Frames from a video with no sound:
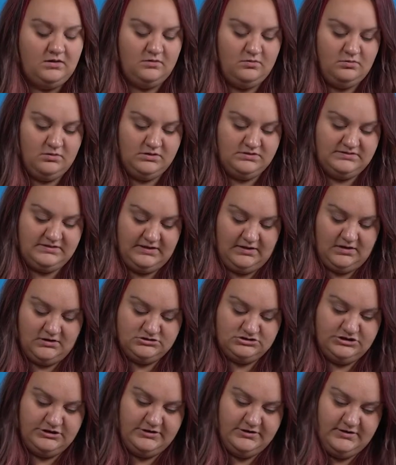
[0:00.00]
We're gonna take our
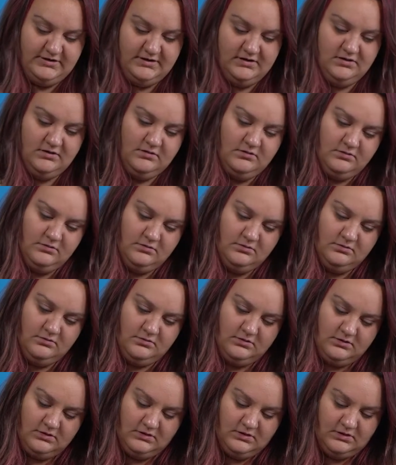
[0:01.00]
chariot
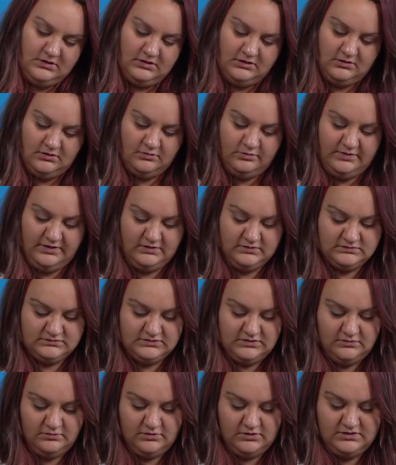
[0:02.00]
and our wheels,
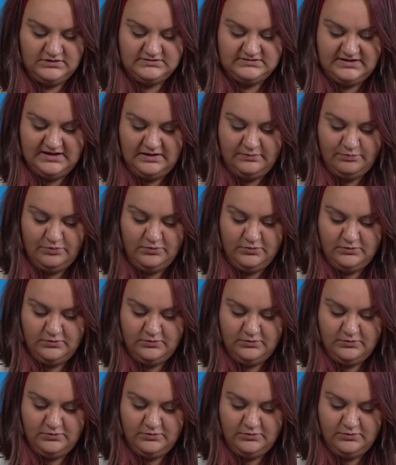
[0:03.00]
and we're gonna tape